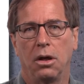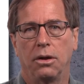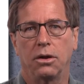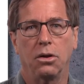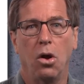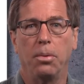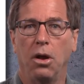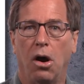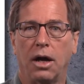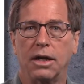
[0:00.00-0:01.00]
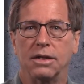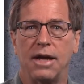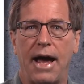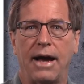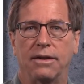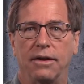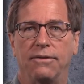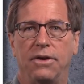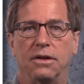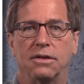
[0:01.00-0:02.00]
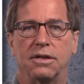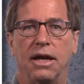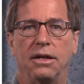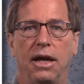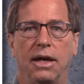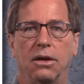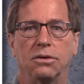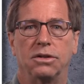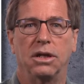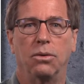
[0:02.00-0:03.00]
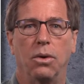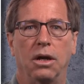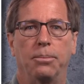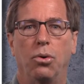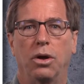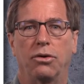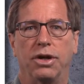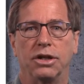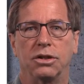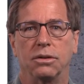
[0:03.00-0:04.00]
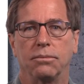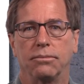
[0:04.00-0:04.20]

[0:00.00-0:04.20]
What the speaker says: The Global ARC is active in the San Diego-Tijuana border region.